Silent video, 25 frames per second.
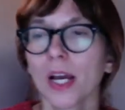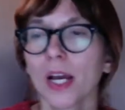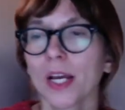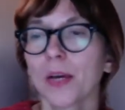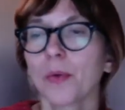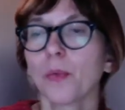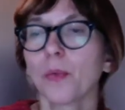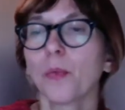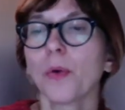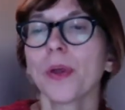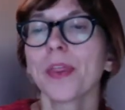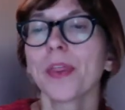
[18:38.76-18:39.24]

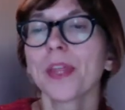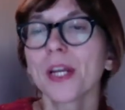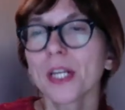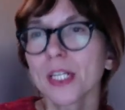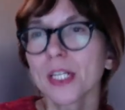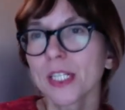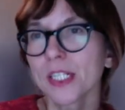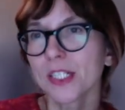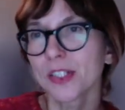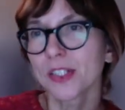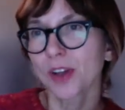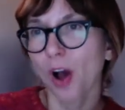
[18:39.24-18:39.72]
Within
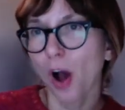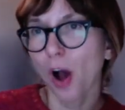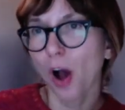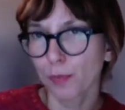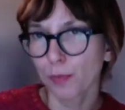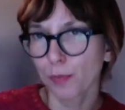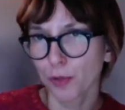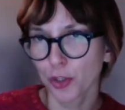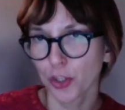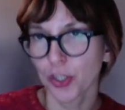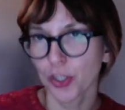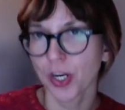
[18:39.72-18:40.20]
this
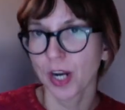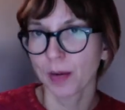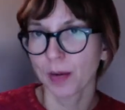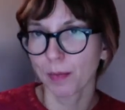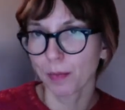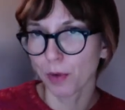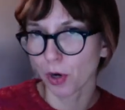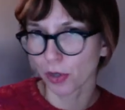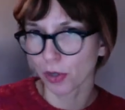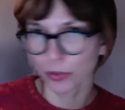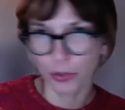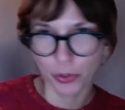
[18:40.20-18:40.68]
optional
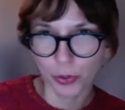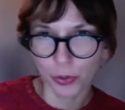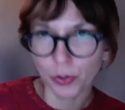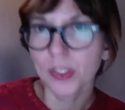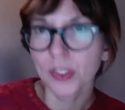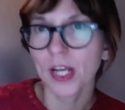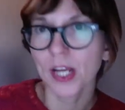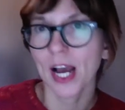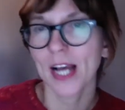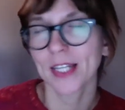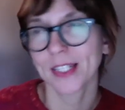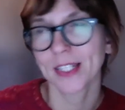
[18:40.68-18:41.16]
module,
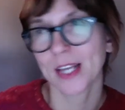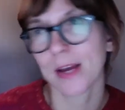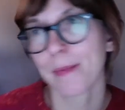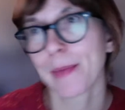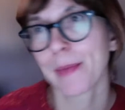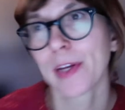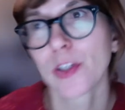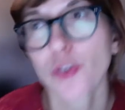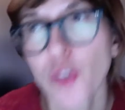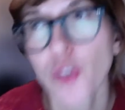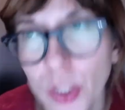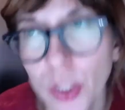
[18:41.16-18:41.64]
as I
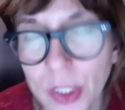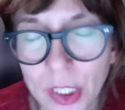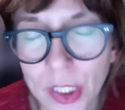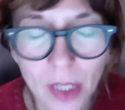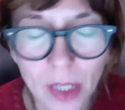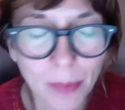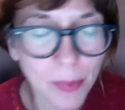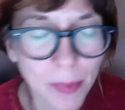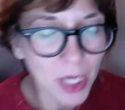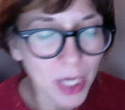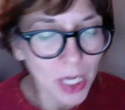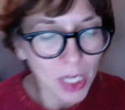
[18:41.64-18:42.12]
mentioned at
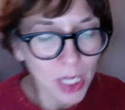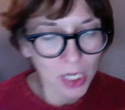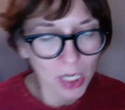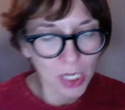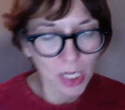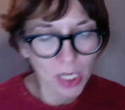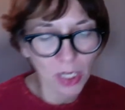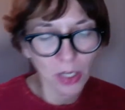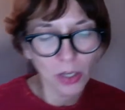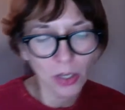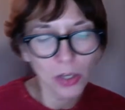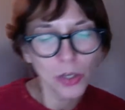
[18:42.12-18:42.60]
the
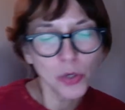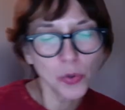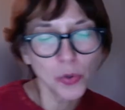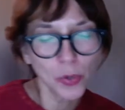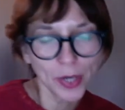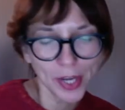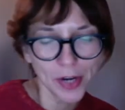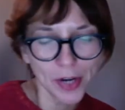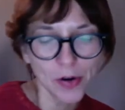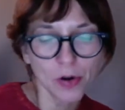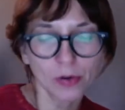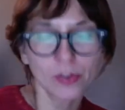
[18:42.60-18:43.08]
beginning, you
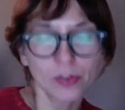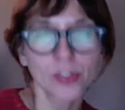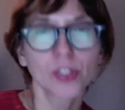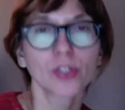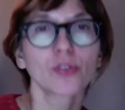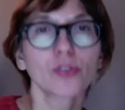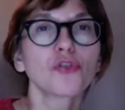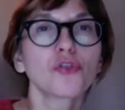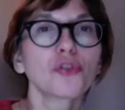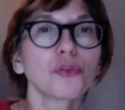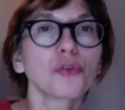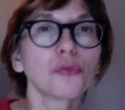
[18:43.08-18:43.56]
can also
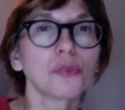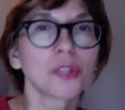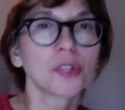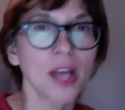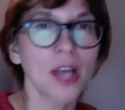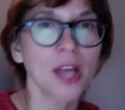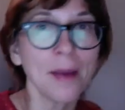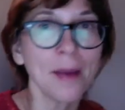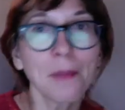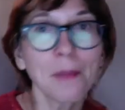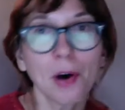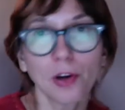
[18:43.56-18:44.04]
choose
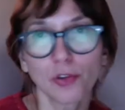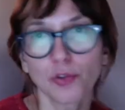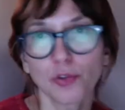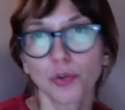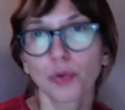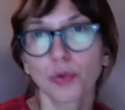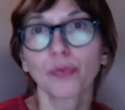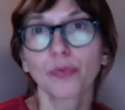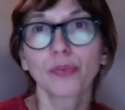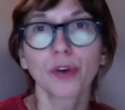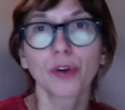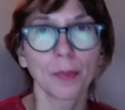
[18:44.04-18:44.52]
a
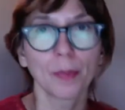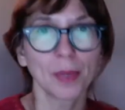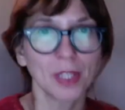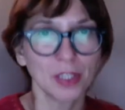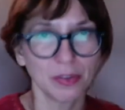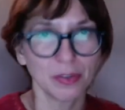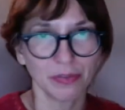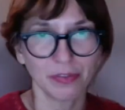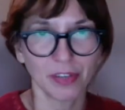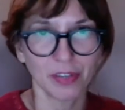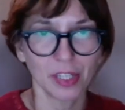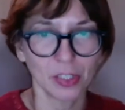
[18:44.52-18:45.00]
module from a
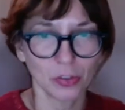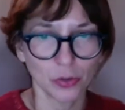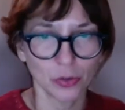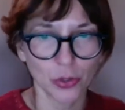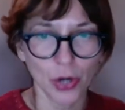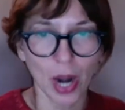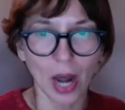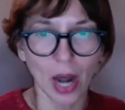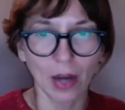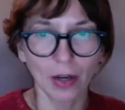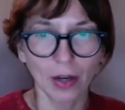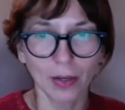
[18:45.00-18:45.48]
different
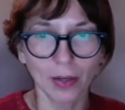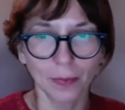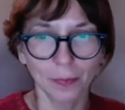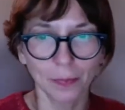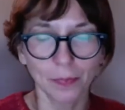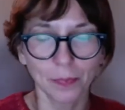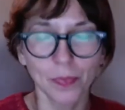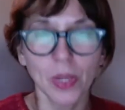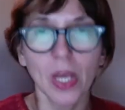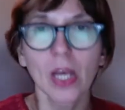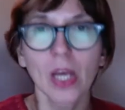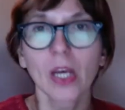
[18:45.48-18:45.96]
track.
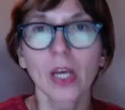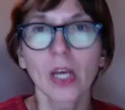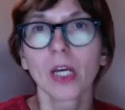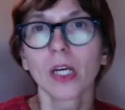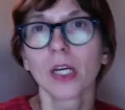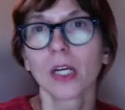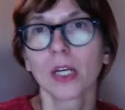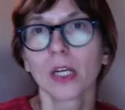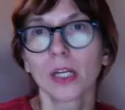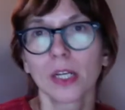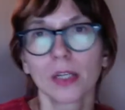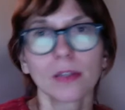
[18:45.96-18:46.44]

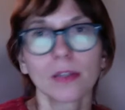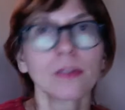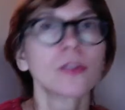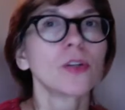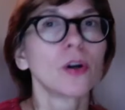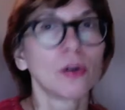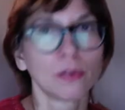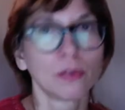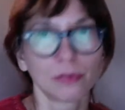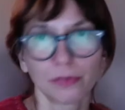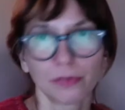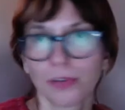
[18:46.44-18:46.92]

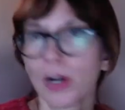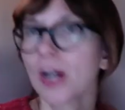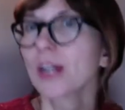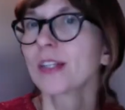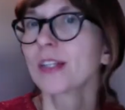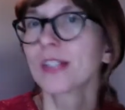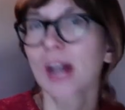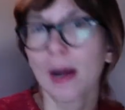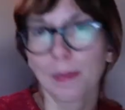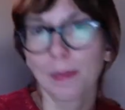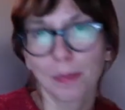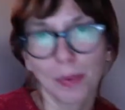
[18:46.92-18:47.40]
So, for
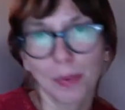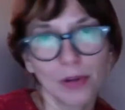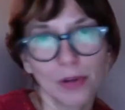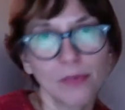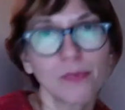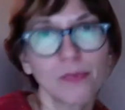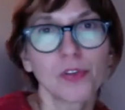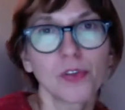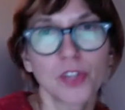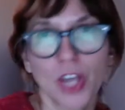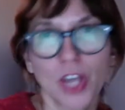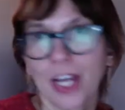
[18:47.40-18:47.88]
example, if
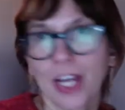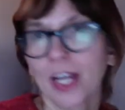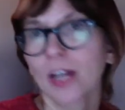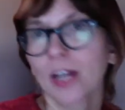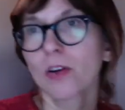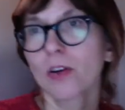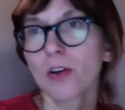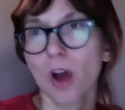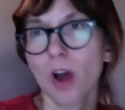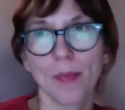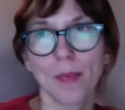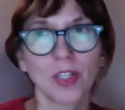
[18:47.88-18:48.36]
you take
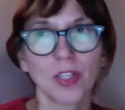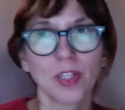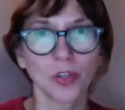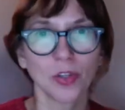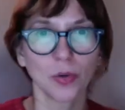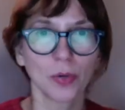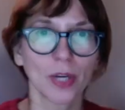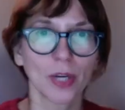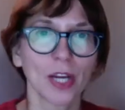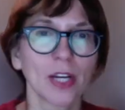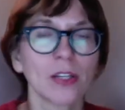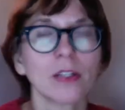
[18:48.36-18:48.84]
economics,
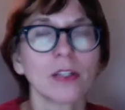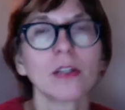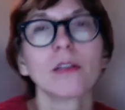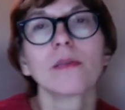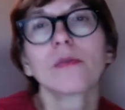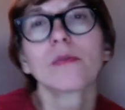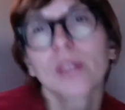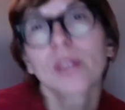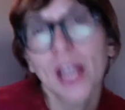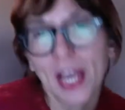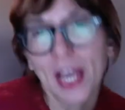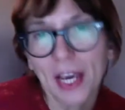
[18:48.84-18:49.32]
you can
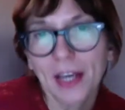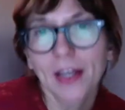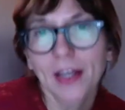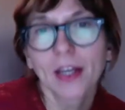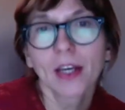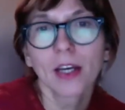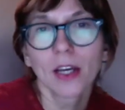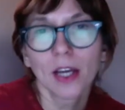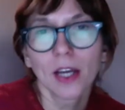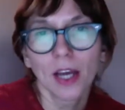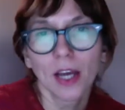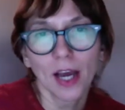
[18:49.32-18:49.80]
take
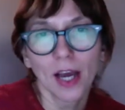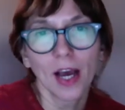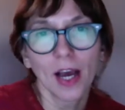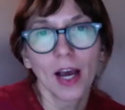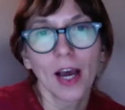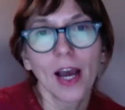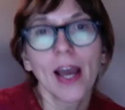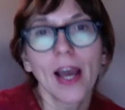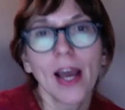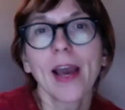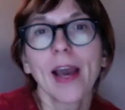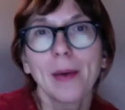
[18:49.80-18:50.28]

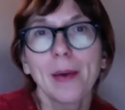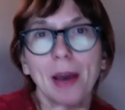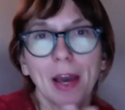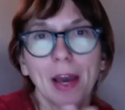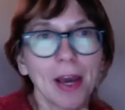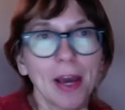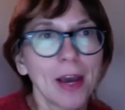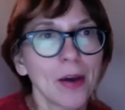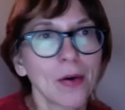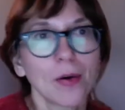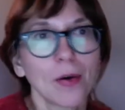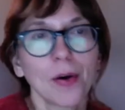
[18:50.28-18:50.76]
a